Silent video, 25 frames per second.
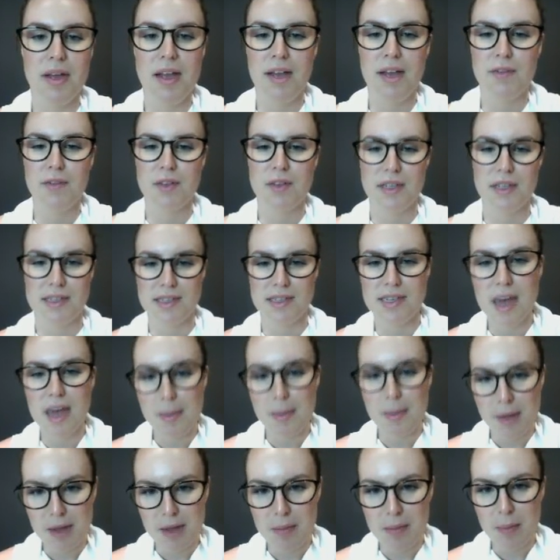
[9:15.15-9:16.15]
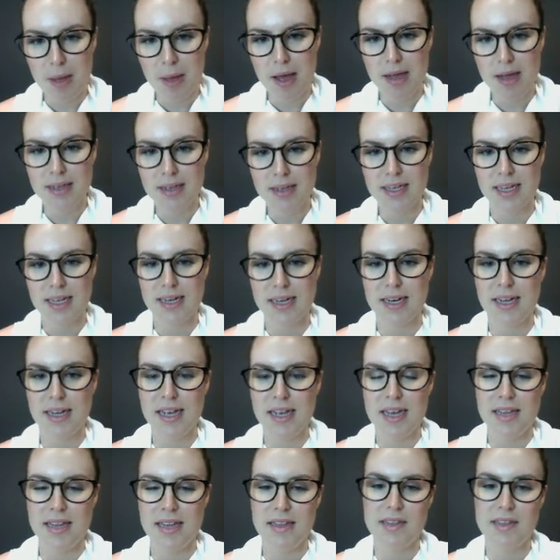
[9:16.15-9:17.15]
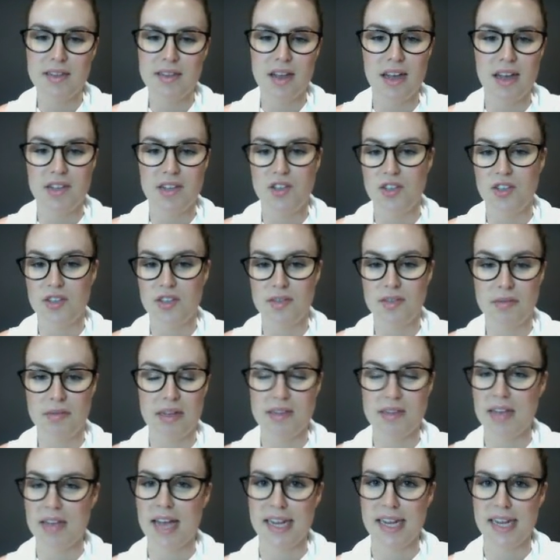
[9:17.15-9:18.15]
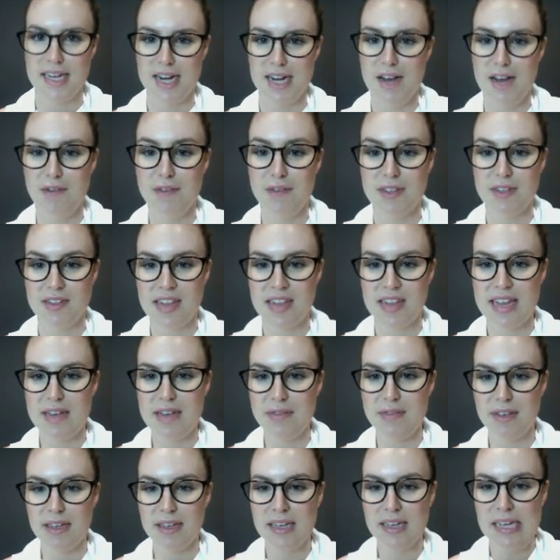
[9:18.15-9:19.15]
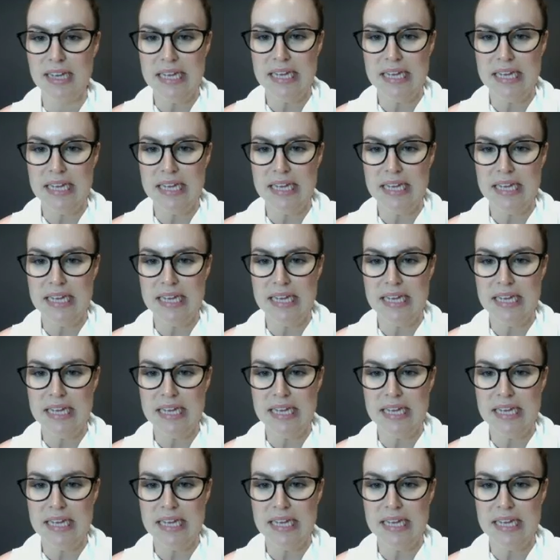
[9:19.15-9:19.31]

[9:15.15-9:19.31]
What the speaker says: I've got this stomach bug, and this guy's he's had enough, he's leaving.